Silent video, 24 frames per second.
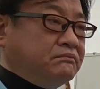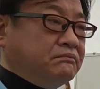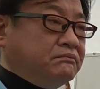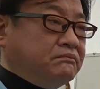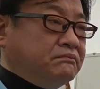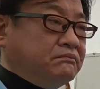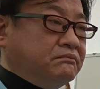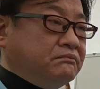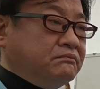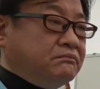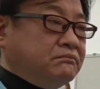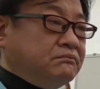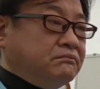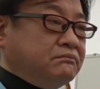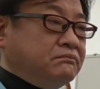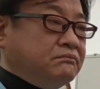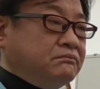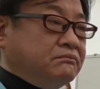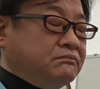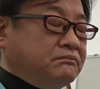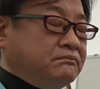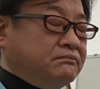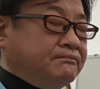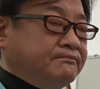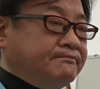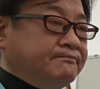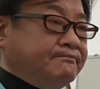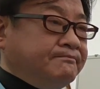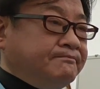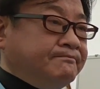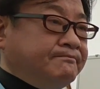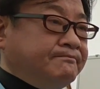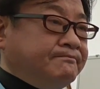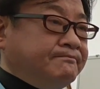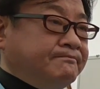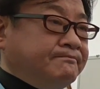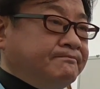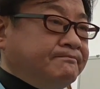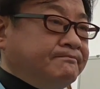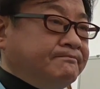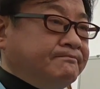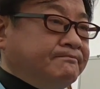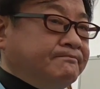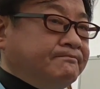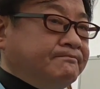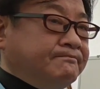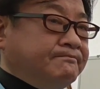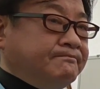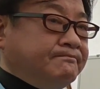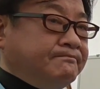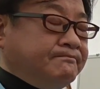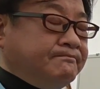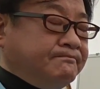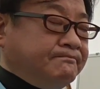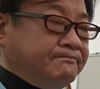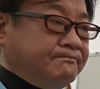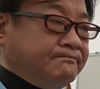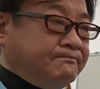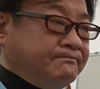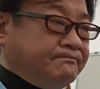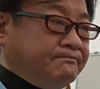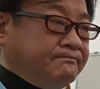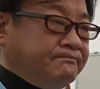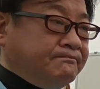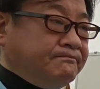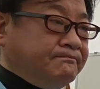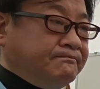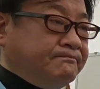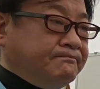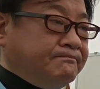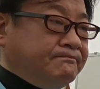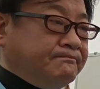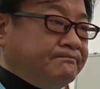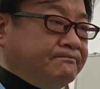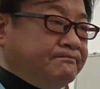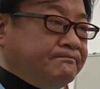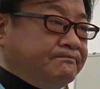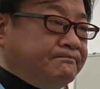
This person isn't speaking.